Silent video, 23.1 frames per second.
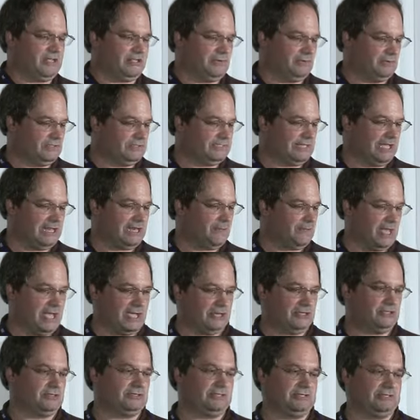setup
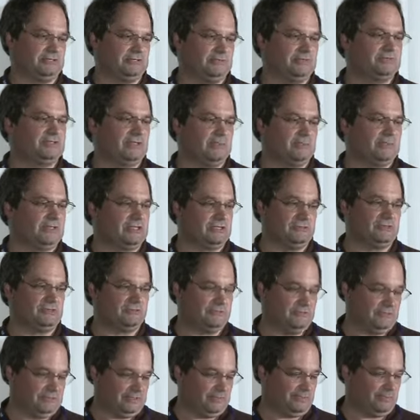actually do something
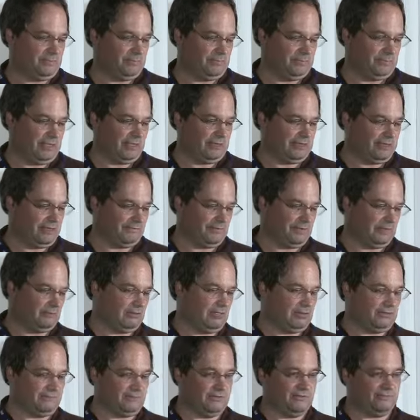useful even without having a
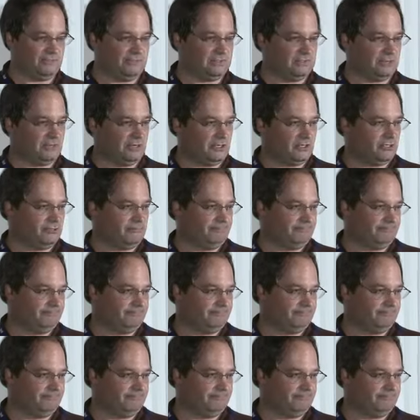lot of infrastructure.